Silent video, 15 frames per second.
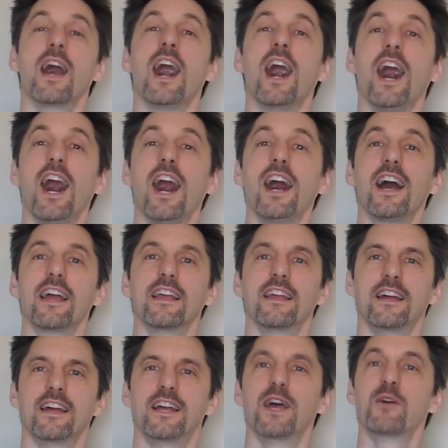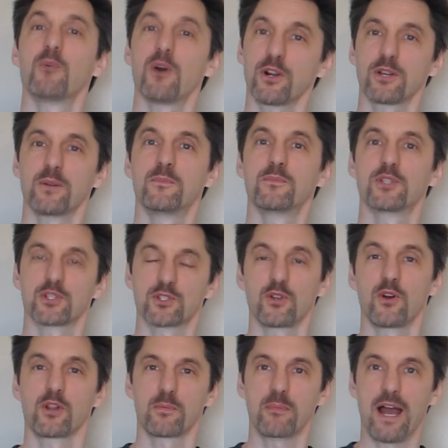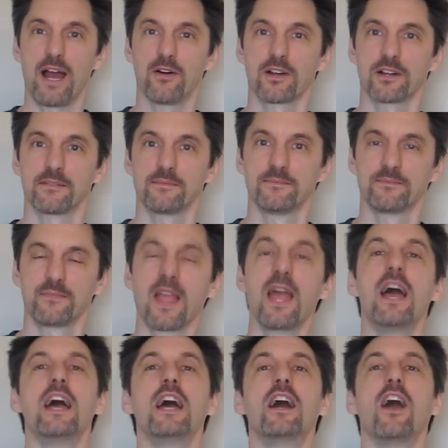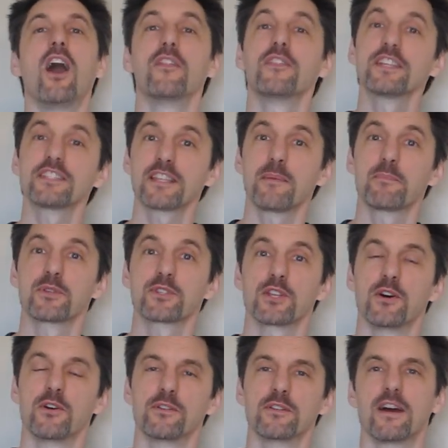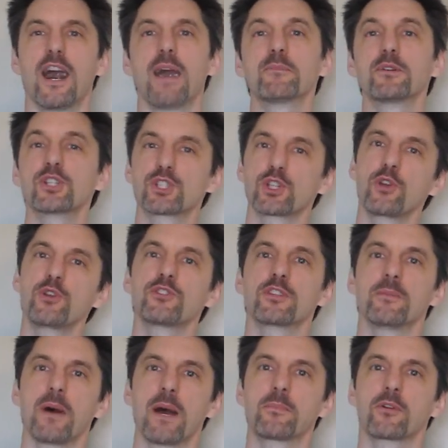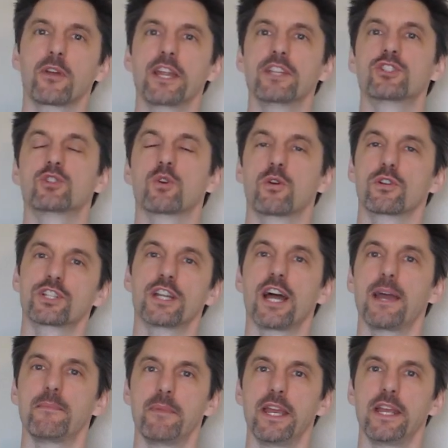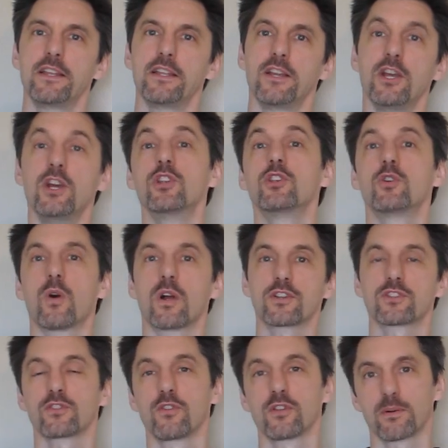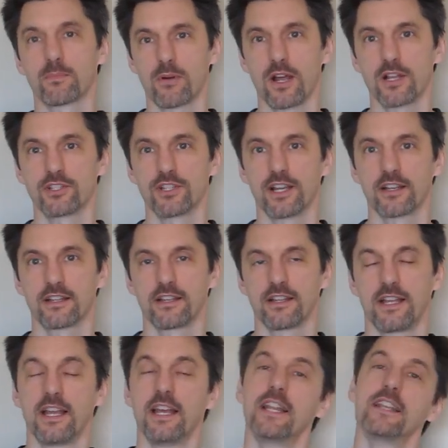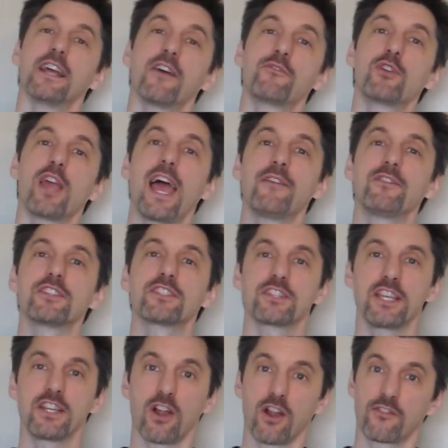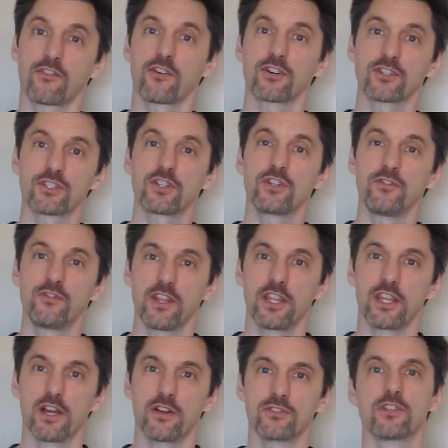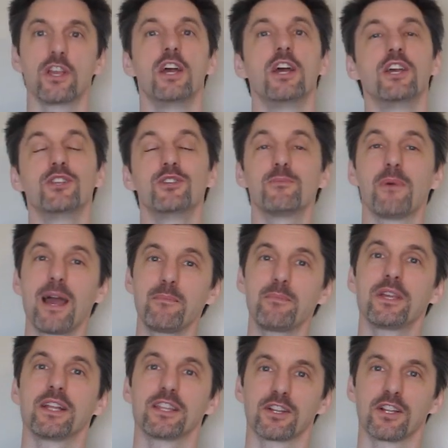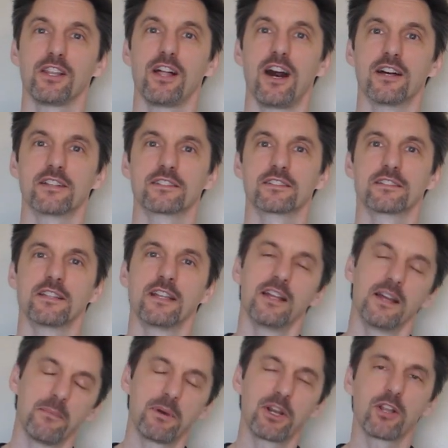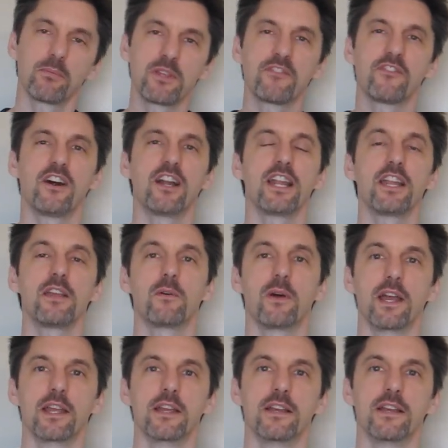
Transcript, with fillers: Hi, and welcome to Solar Power. On this episode, I'm going to show you some upgrades George and I made to our solar project. Now, if you haven't seen our first two videos, you might be a little lost, but it'll be fun anyway.